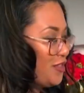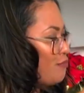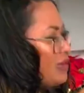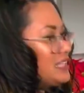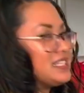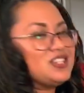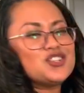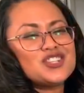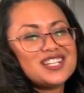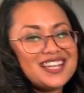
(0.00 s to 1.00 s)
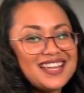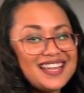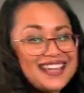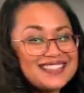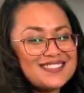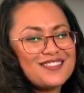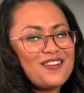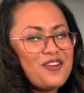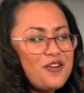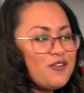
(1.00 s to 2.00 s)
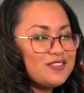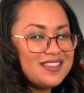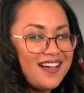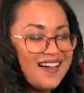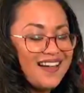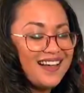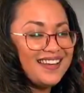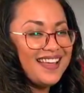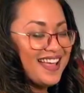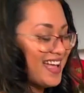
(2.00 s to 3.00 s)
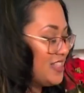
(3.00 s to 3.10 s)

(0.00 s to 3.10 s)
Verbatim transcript: with the melty cheese and the crouton.